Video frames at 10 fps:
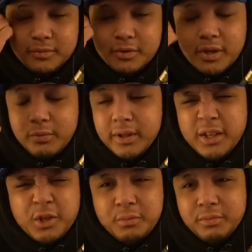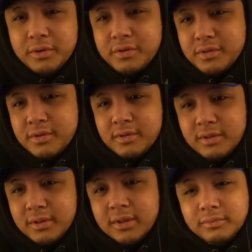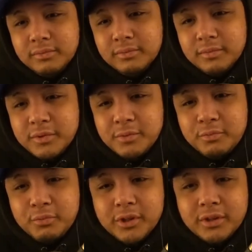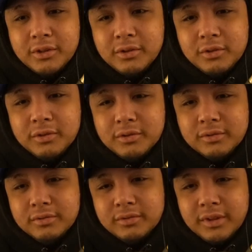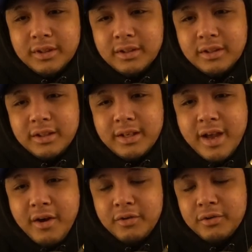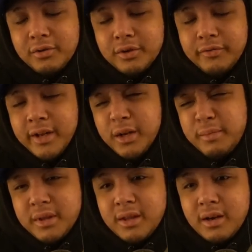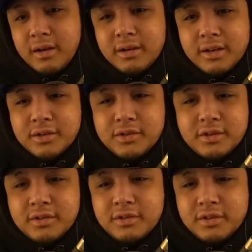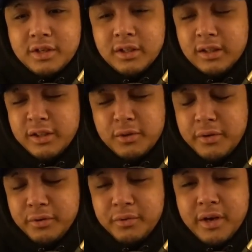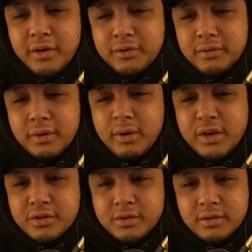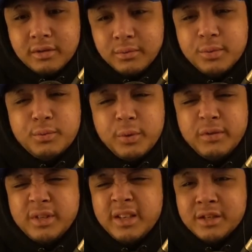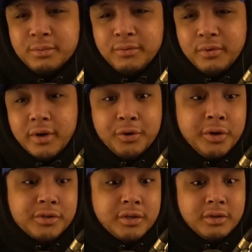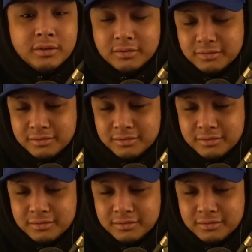So I really hope there's some real character development there. Because she's clearly going through character regression. I mean, we've seen this before. Hunter x Hunter.